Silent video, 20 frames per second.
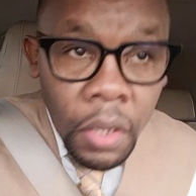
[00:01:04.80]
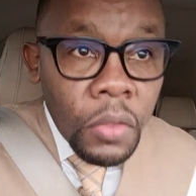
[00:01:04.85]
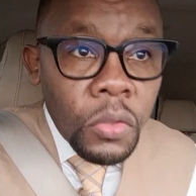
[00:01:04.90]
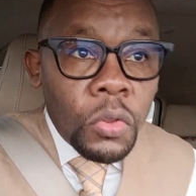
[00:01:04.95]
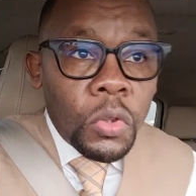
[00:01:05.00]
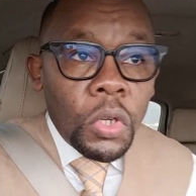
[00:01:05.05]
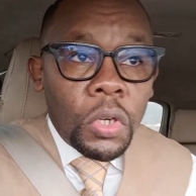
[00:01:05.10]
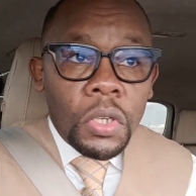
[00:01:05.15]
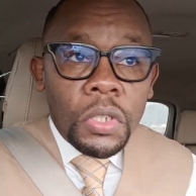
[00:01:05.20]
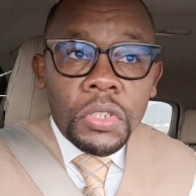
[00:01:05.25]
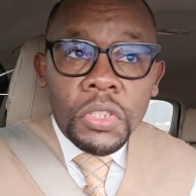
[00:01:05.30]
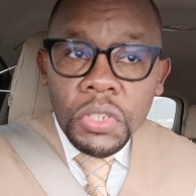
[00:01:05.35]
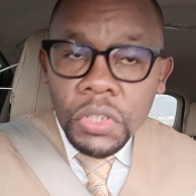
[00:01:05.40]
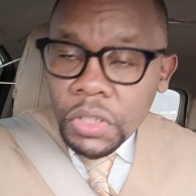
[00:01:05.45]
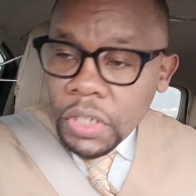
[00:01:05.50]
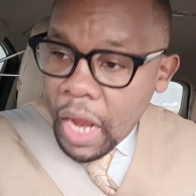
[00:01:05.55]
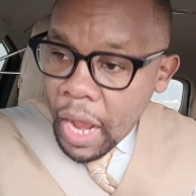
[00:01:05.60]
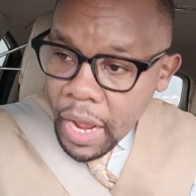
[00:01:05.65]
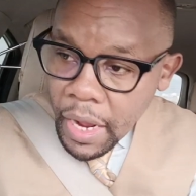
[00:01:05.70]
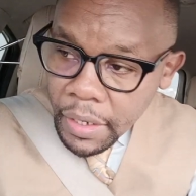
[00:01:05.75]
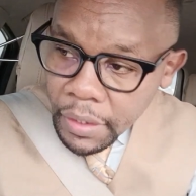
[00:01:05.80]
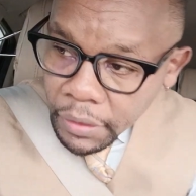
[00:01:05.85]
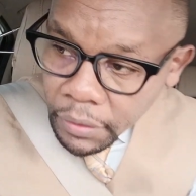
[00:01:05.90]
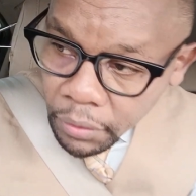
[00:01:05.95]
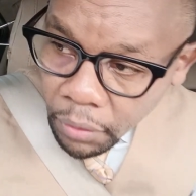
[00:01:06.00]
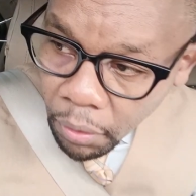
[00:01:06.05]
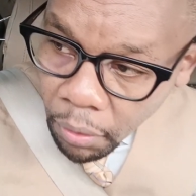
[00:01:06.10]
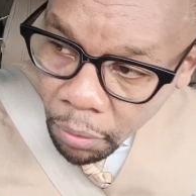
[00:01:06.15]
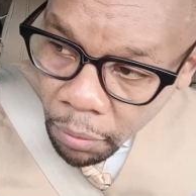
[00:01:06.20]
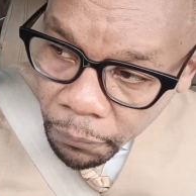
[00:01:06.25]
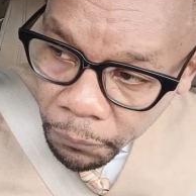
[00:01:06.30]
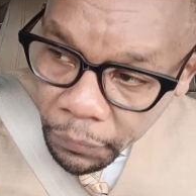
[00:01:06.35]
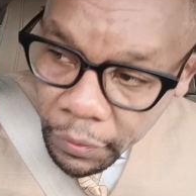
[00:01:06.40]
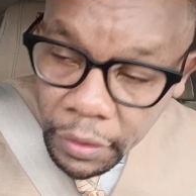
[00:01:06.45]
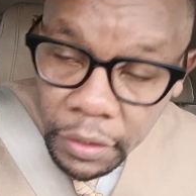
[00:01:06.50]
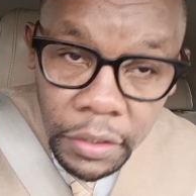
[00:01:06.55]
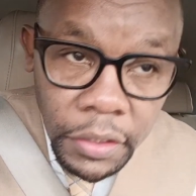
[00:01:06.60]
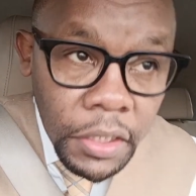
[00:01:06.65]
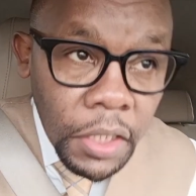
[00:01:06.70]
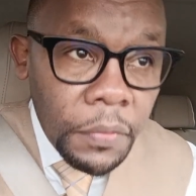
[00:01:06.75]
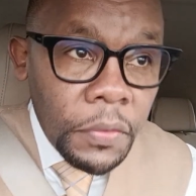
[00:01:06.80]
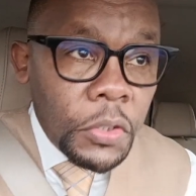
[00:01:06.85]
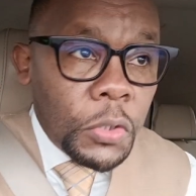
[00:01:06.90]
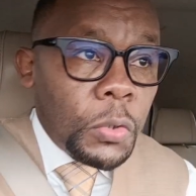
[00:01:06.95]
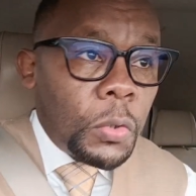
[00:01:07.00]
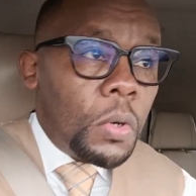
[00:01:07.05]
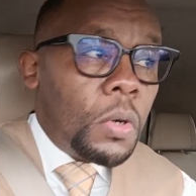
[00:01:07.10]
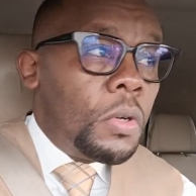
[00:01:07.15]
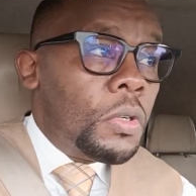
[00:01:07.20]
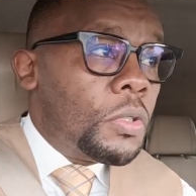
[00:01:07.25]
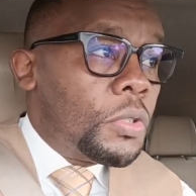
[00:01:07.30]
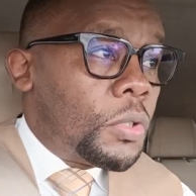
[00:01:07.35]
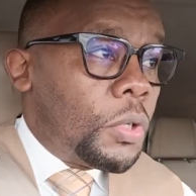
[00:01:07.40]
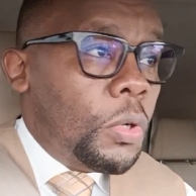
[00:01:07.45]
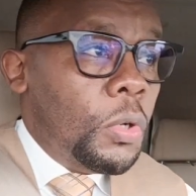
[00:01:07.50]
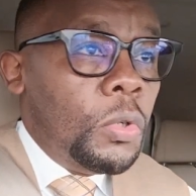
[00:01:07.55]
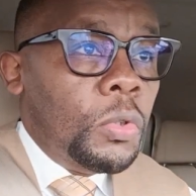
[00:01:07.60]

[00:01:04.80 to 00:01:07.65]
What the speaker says: those kind of individuals